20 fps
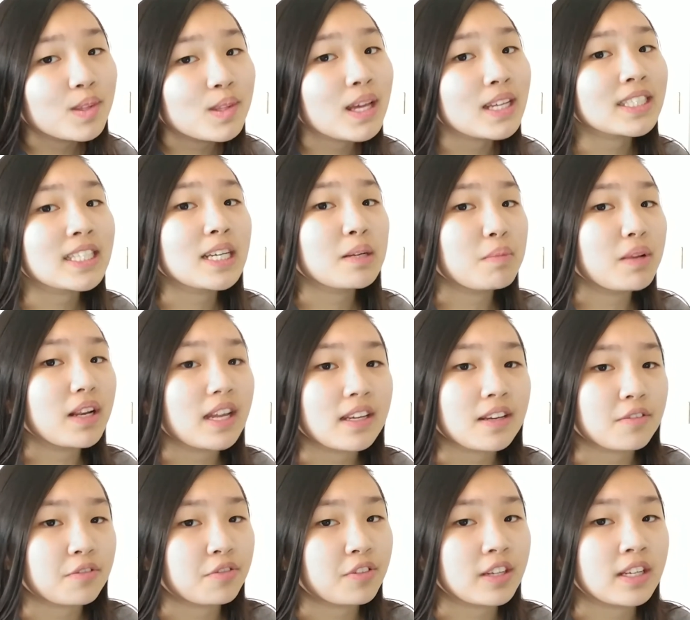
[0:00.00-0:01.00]
that's gonna be
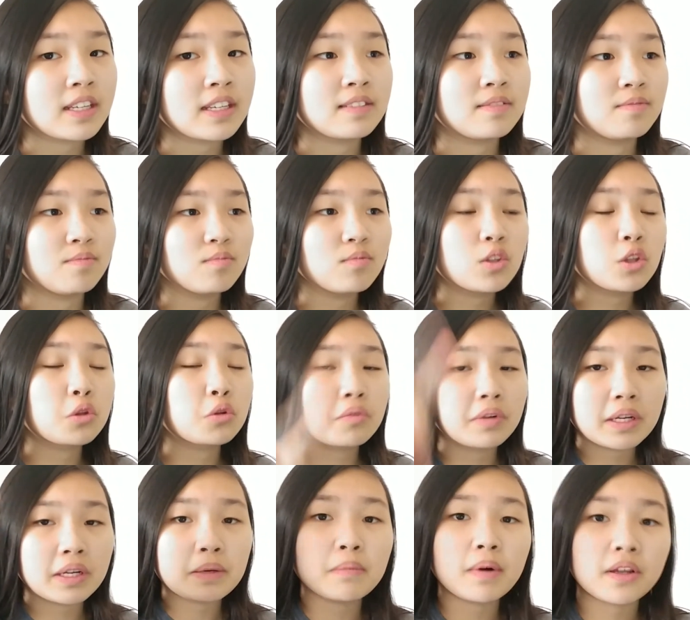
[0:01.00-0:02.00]
like a freaking
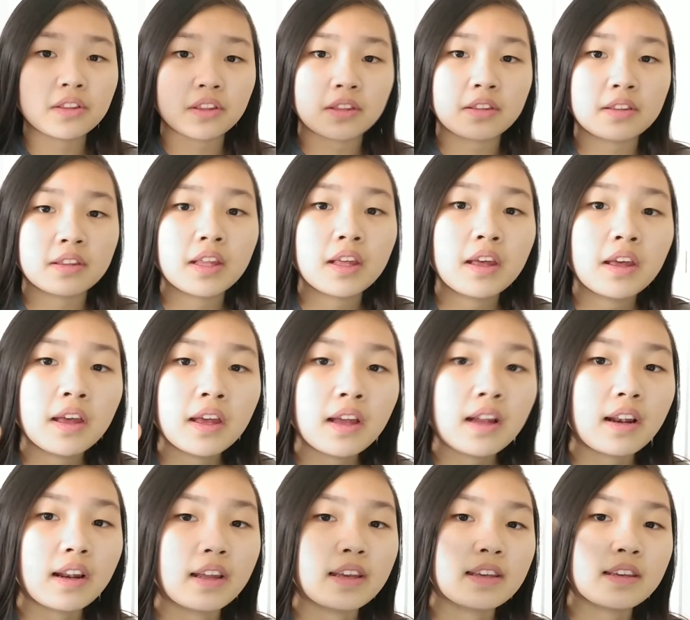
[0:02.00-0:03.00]
3 month
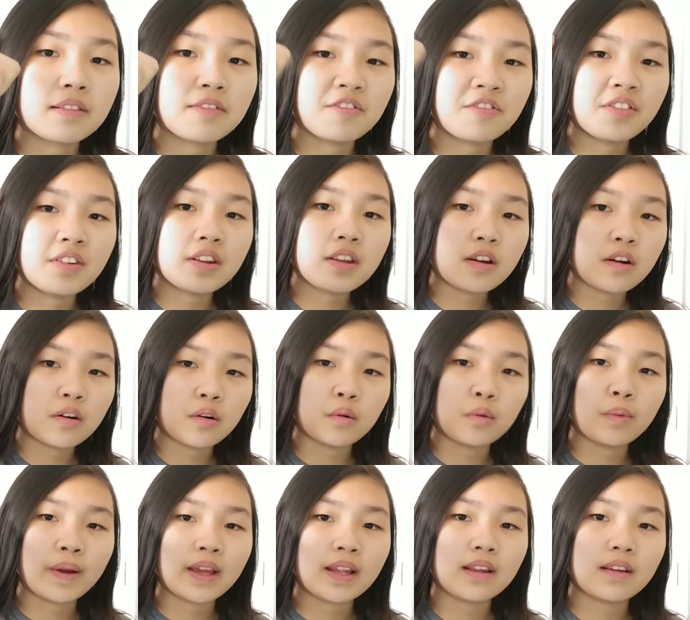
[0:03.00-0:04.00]
like video
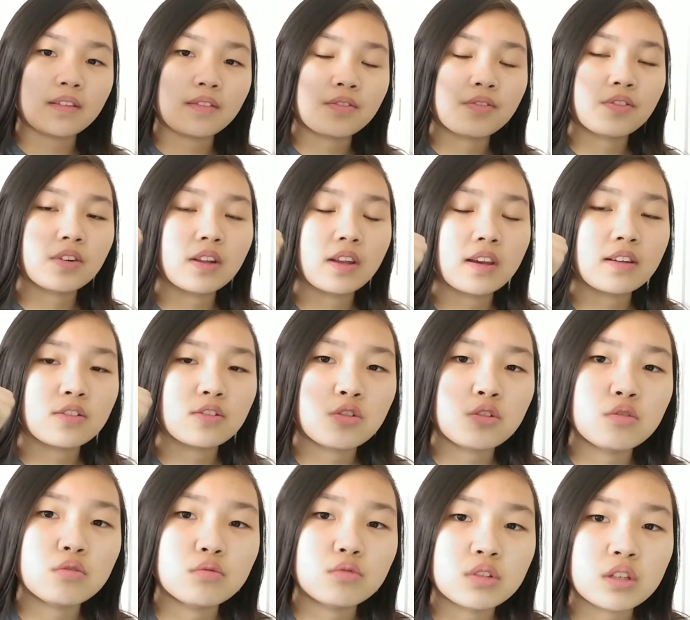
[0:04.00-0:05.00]
waiting for like
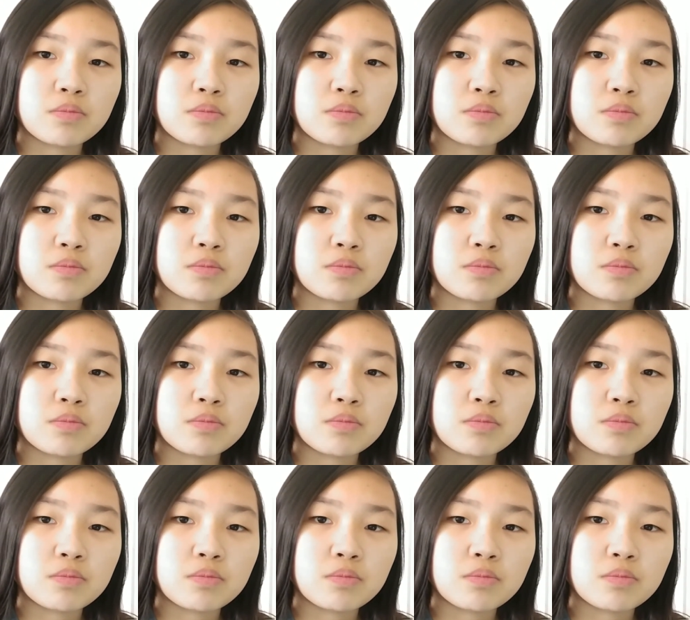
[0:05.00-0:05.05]
two